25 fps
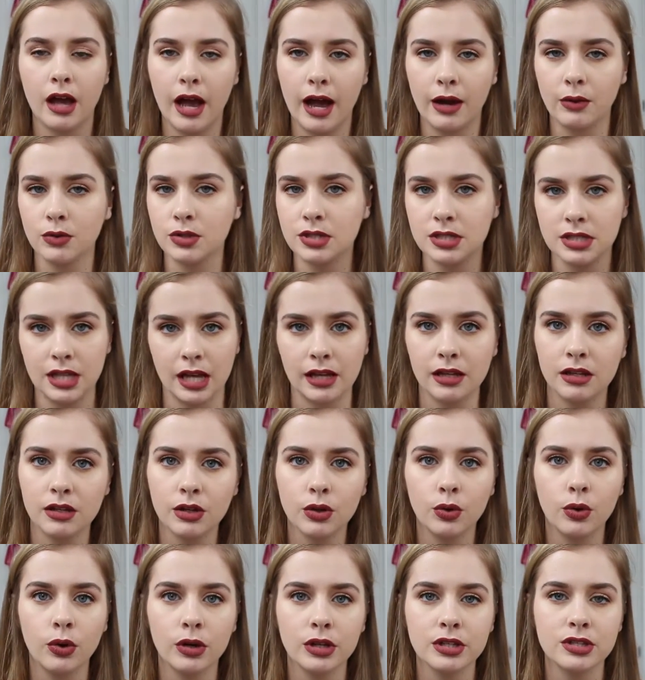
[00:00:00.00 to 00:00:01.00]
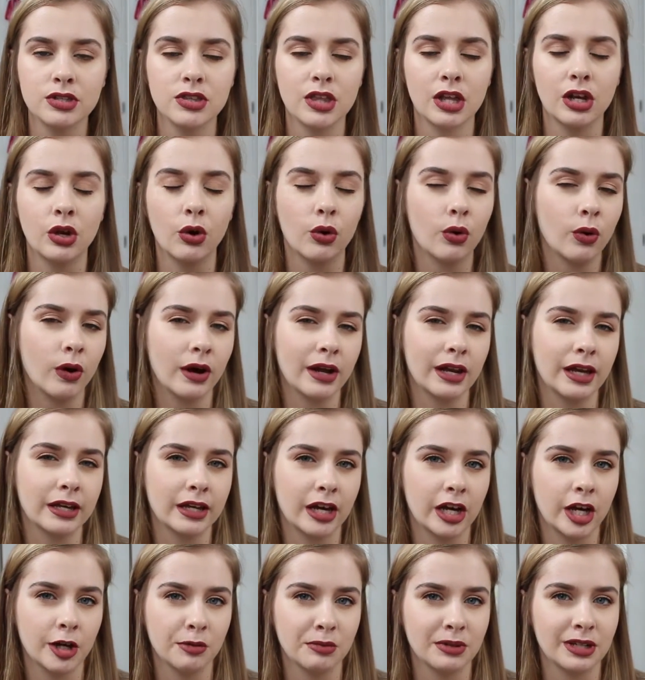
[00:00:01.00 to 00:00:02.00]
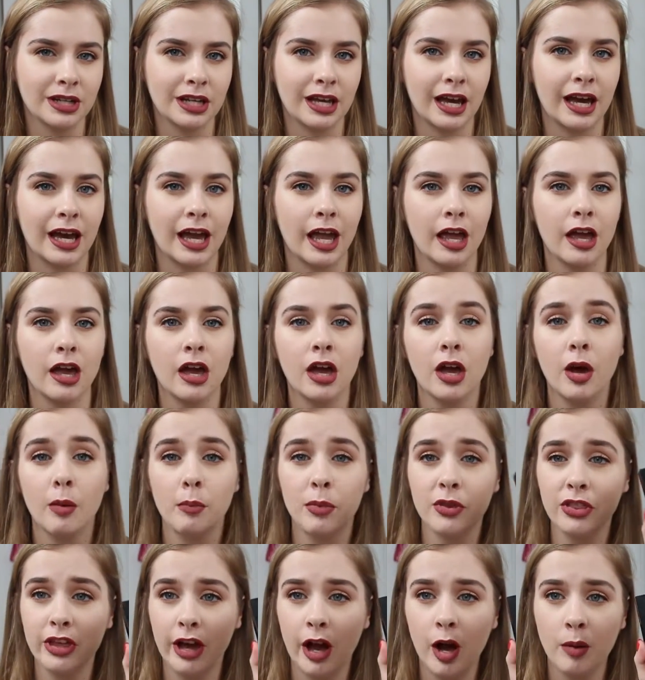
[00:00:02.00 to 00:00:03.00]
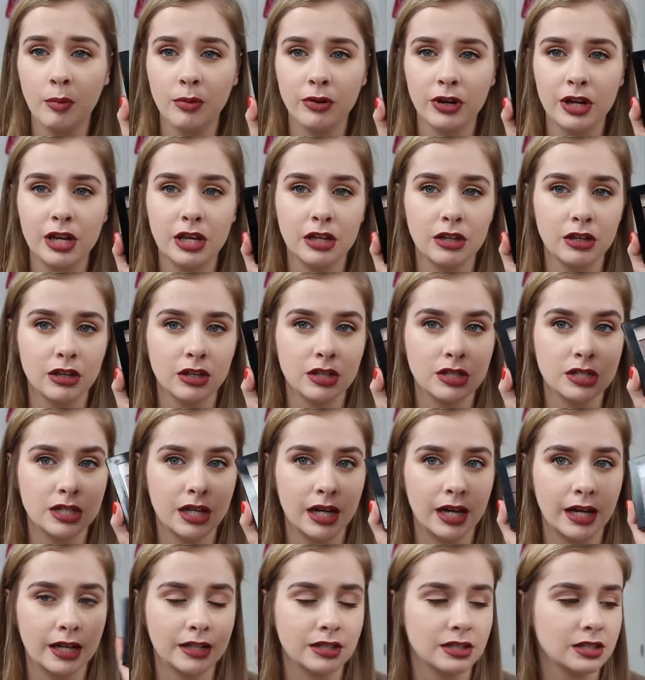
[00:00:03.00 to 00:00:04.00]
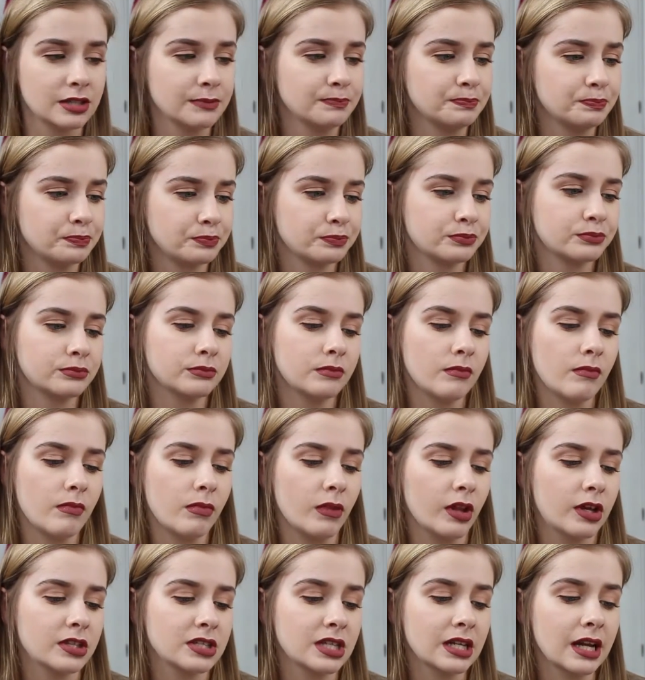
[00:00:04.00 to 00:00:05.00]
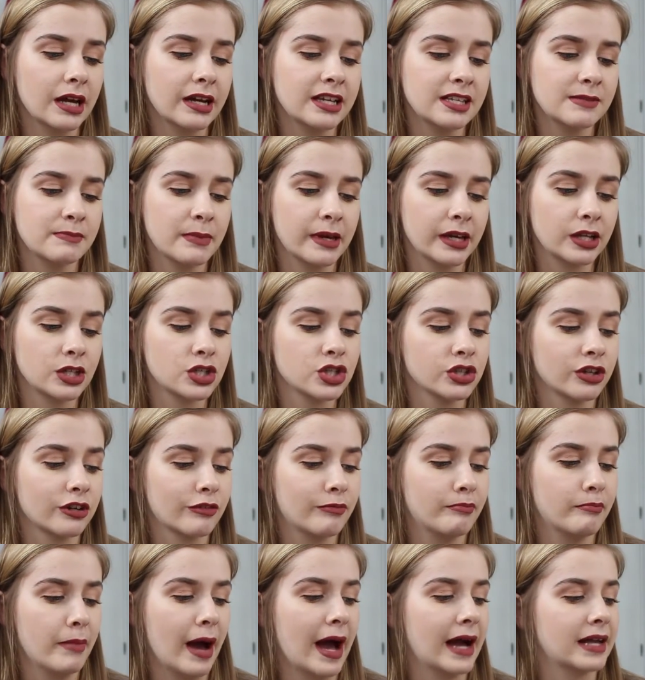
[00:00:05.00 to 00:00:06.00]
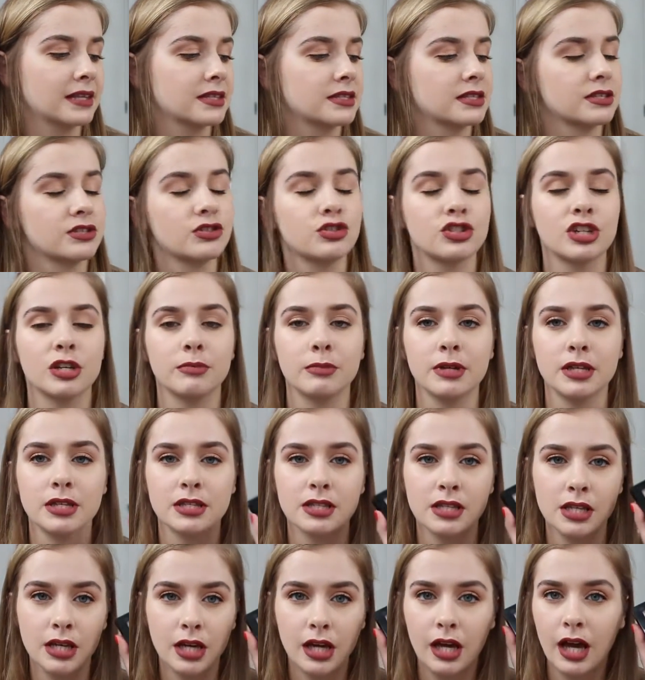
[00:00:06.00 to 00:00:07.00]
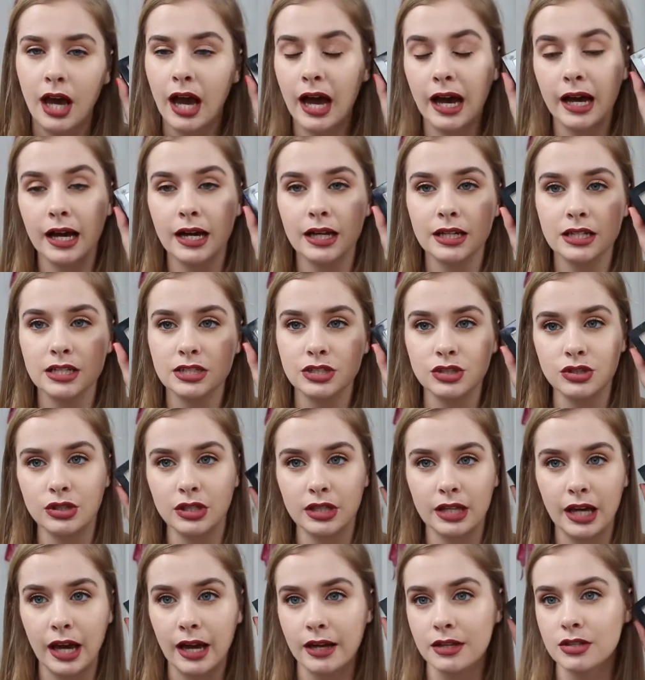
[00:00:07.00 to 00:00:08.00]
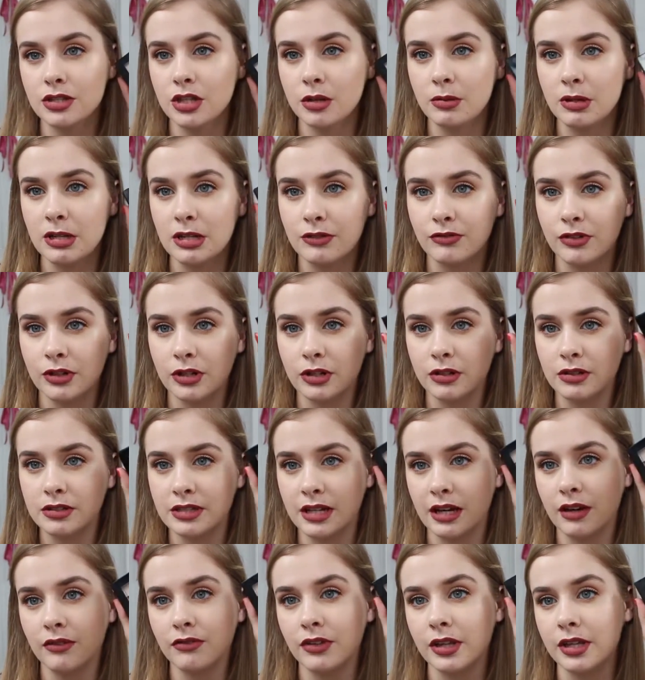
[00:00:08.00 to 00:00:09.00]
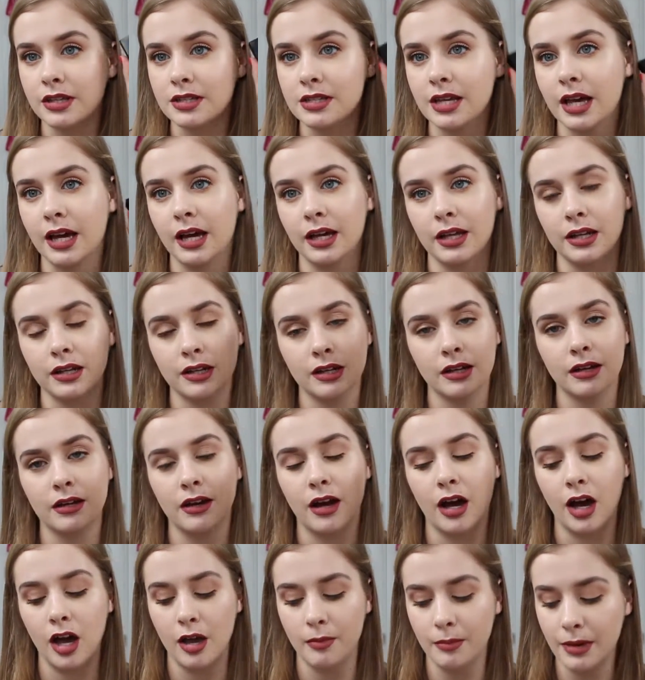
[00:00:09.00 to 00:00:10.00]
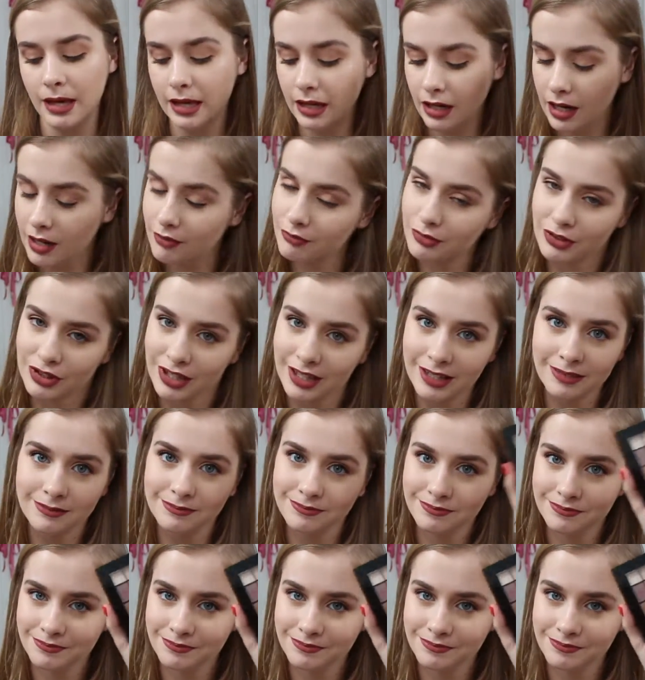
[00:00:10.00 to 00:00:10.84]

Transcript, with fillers: outstanding quality. They're not quite like Urban Decay, but they are pretty good and there's a nice mixture of mattes and shimmers and you can get so many different looks out of this and I'm in love with it.